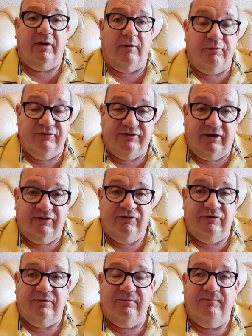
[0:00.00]
our
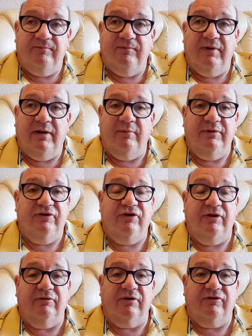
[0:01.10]
protection. And we
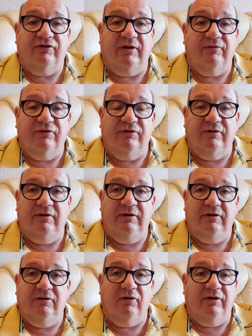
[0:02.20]
shield ourselves
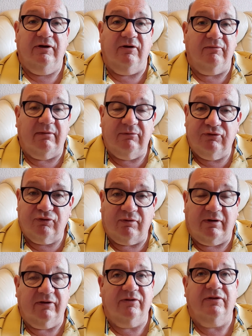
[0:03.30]
not in our own
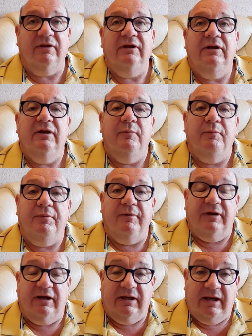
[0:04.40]
strength, but
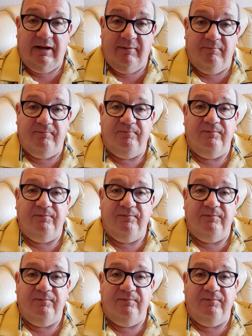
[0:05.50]
in Him,